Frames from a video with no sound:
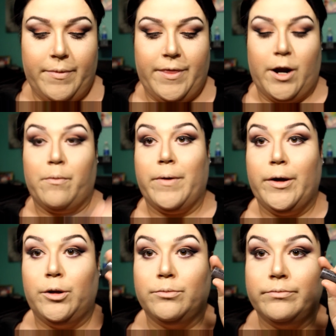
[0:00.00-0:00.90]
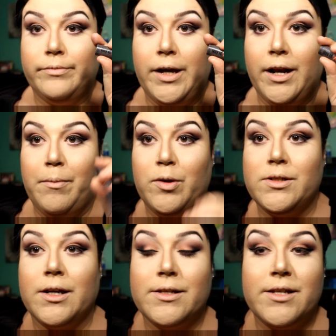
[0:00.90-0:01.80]
They're real, and I'm
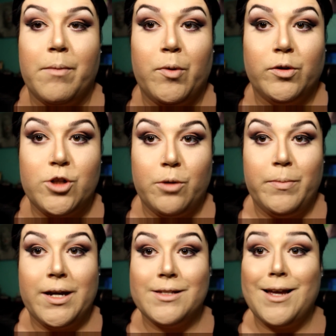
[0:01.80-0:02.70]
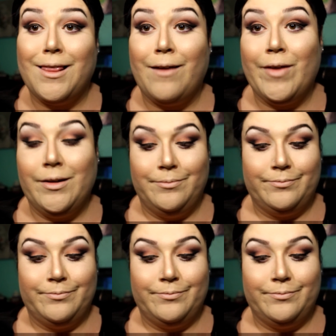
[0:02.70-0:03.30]
using a sample too because I love it.